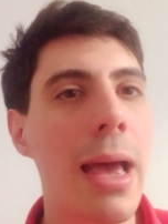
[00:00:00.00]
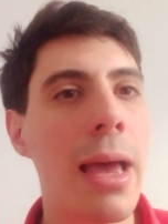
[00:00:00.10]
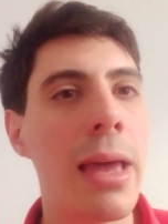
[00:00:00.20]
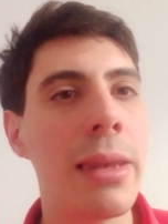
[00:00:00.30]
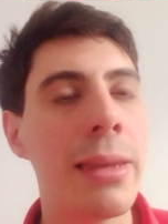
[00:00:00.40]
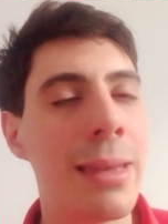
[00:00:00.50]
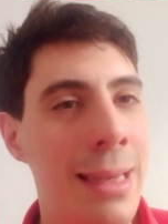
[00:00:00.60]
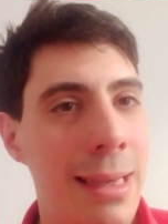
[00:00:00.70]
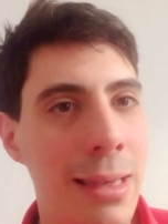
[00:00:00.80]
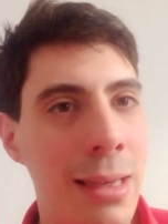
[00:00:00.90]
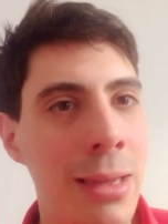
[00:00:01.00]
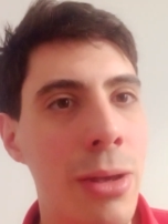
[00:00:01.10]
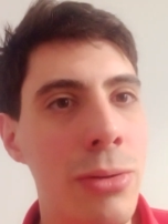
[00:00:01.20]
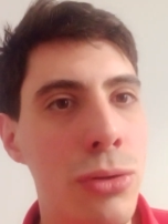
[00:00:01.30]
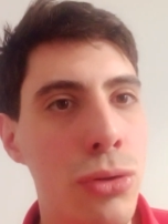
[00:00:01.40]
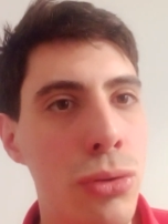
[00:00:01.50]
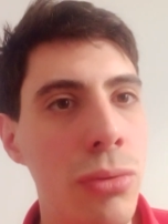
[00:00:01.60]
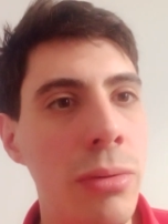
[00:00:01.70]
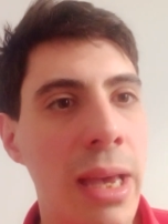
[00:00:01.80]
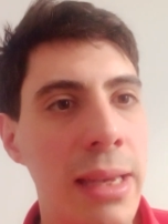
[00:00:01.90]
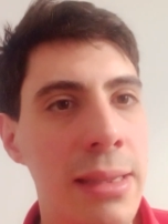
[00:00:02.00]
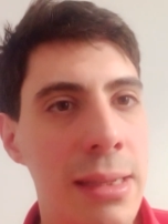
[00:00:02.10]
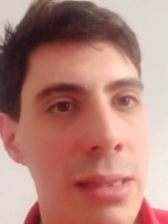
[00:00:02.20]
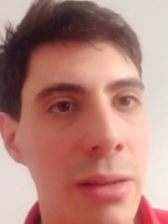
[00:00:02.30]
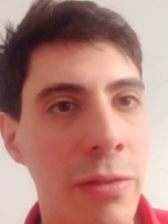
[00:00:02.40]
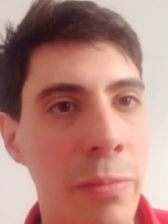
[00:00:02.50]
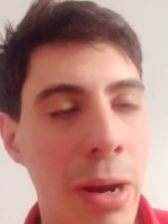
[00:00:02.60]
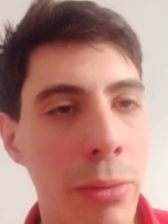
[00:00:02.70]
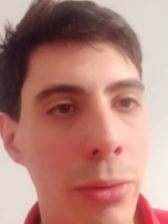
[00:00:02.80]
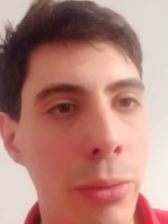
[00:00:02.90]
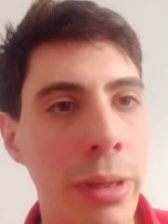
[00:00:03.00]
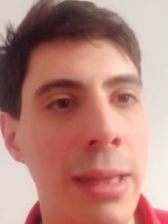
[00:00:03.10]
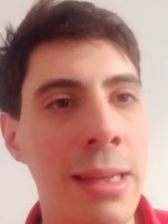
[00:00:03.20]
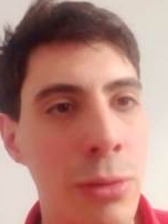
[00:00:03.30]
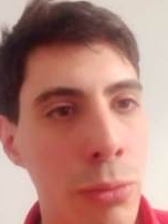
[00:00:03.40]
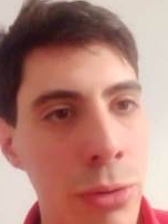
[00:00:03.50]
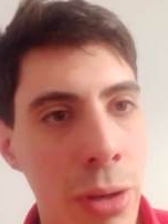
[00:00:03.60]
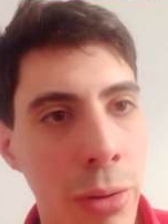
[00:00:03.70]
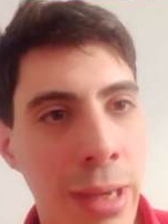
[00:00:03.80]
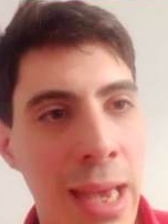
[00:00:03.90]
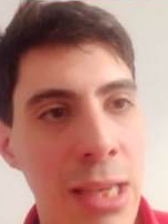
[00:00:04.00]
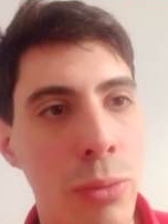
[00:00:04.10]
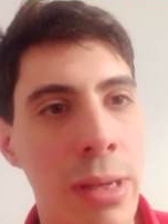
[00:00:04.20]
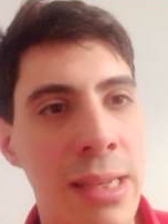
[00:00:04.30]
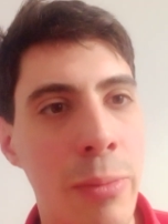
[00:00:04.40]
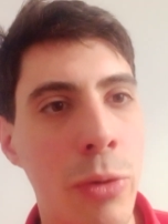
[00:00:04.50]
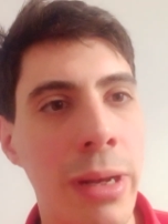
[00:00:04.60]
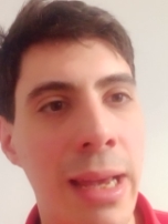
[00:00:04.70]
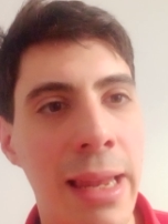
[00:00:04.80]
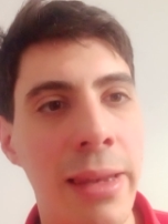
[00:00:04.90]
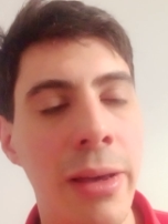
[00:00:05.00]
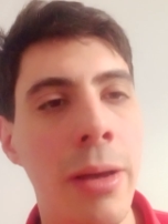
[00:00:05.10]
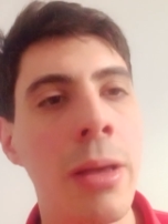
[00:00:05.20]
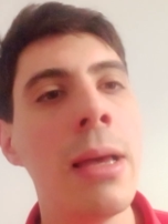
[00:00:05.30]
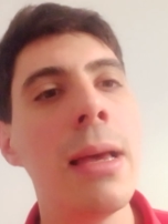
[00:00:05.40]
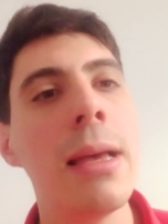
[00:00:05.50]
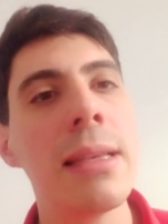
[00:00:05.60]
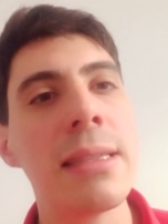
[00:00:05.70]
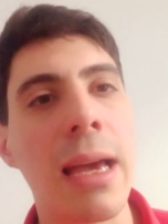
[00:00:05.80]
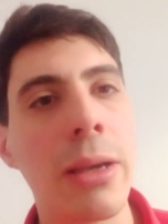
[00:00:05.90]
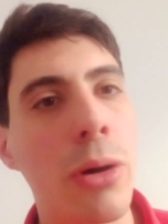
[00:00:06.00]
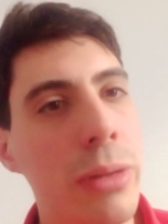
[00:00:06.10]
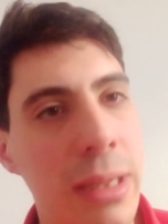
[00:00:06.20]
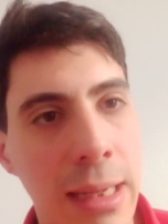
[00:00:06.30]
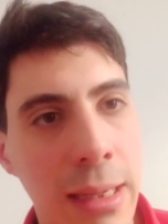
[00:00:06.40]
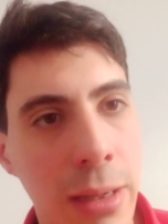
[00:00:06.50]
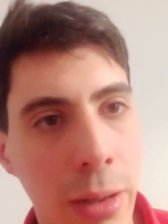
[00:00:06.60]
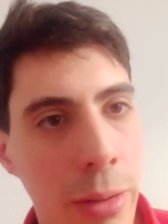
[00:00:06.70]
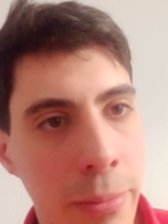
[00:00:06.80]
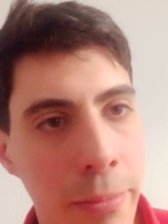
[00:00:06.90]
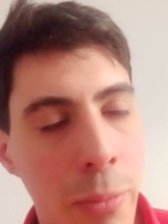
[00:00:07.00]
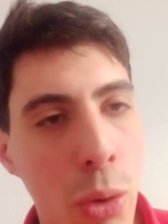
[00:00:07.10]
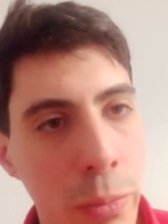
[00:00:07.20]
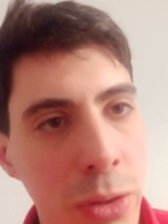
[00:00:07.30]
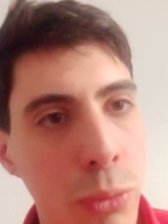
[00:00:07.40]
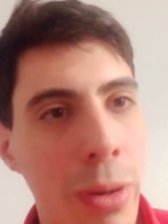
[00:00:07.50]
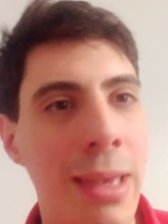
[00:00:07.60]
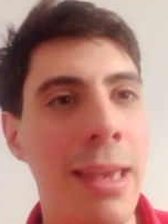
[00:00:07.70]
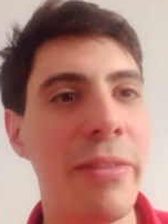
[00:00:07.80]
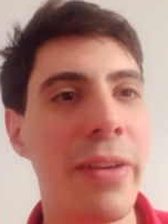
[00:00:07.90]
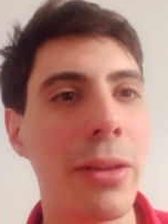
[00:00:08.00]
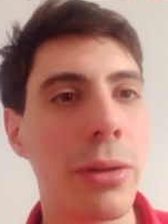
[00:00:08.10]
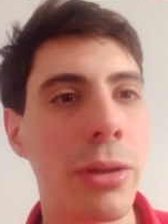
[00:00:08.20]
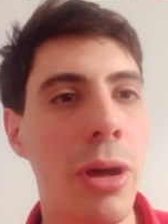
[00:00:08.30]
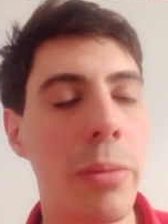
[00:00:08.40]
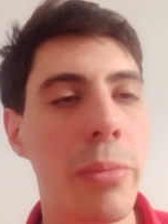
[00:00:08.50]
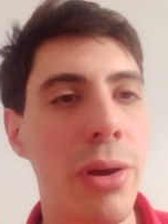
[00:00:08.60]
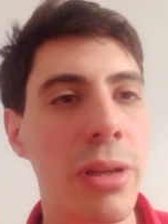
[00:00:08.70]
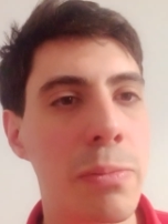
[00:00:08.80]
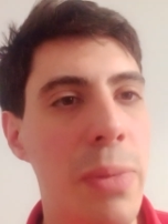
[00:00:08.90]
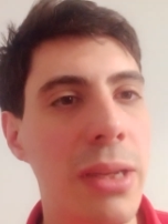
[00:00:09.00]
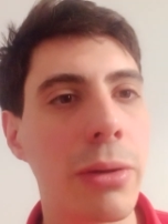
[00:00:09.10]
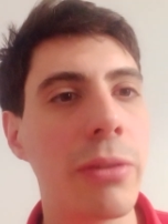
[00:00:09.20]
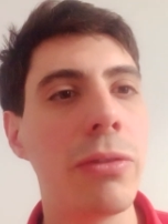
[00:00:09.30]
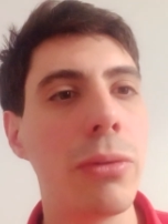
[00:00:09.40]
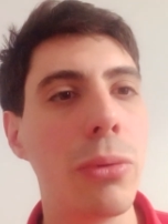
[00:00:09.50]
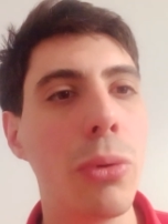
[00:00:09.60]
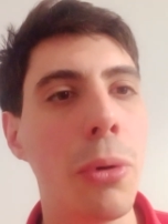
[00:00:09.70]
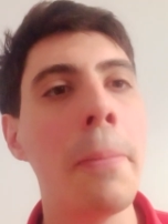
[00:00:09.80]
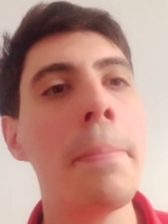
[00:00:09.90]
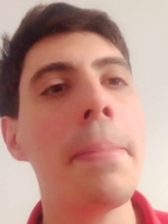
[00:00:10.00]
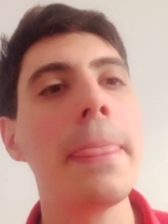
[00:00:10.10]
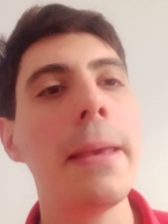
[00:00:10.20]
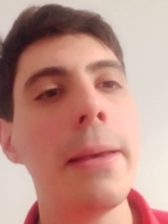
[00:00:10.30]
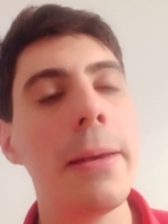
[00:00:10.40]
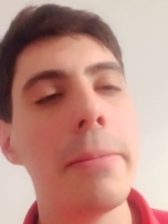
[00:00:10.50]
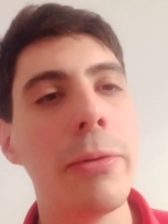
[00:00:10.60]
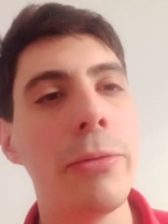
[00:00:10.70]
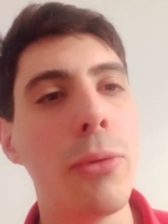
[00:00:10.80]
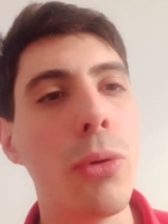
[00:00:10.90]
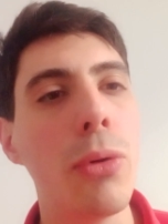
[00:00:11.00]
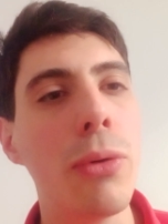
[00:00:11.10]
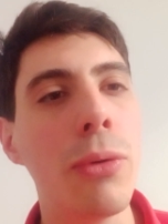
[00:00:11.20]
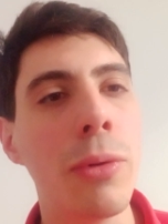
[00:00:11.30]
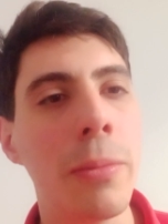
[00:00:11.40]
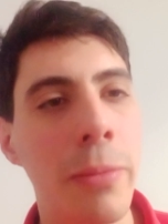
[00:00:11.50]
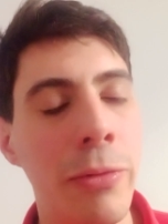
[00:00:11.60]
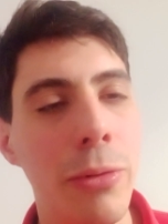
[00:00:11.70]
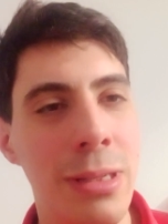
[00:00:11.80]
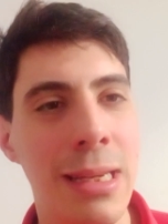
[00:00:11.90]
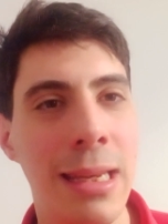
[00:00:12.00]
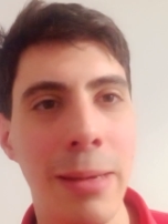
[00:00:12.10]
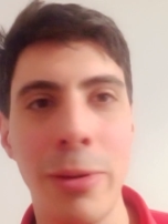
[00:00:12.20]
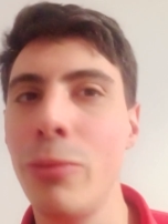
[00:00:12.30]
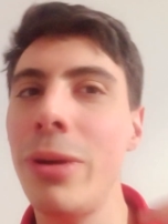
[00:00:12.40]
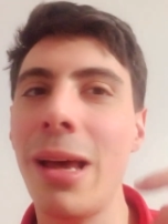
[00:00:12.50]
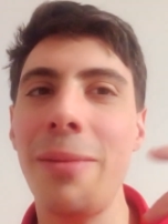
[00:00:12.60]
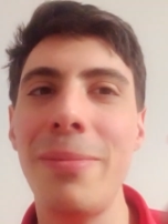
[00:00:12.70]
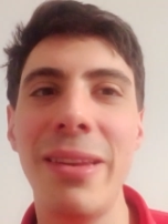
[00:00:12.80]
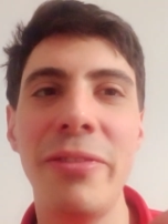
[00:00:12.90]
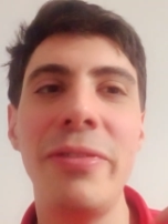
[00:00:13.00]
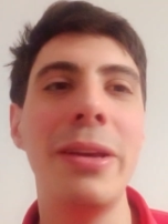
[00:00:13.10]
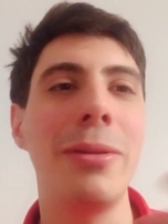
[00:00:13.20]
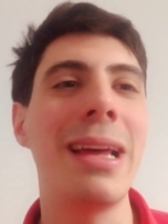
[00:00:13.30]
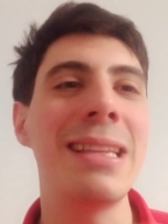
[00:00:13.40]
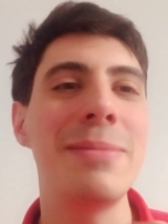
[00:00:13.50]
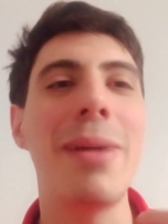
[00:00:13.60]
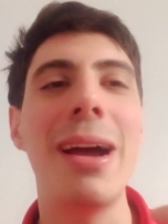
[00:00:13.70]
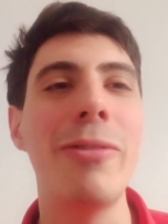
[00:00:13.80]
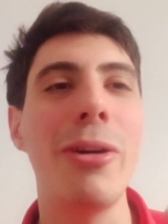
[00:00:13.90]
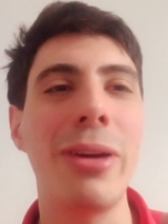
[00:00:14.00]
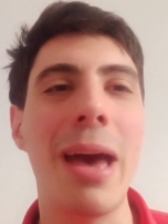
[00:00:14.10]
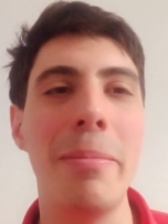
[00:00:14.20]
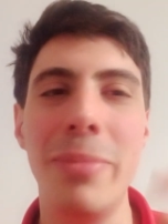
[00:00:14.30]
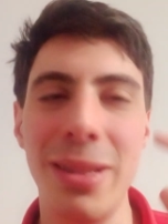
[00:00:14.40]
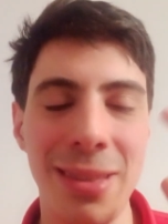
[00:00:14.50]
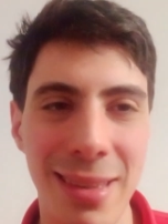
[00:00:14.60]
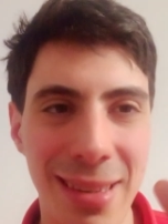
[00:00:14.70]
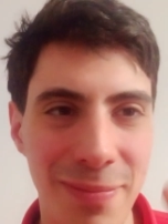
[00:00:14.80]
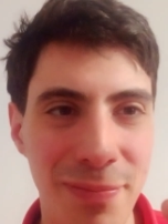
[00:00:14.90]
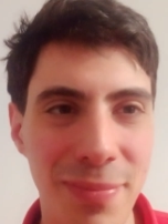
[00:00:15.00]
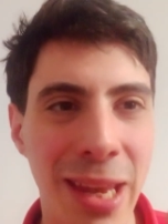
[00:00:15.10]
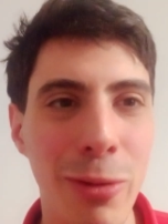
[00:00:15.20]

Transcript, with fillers: And in those two cases of paranoia, there's also a case where someone had a psychotic uh, moment where he felt that Kernberg spat on the floor before before seeing him. And when I mean feel, that's my vocab, but he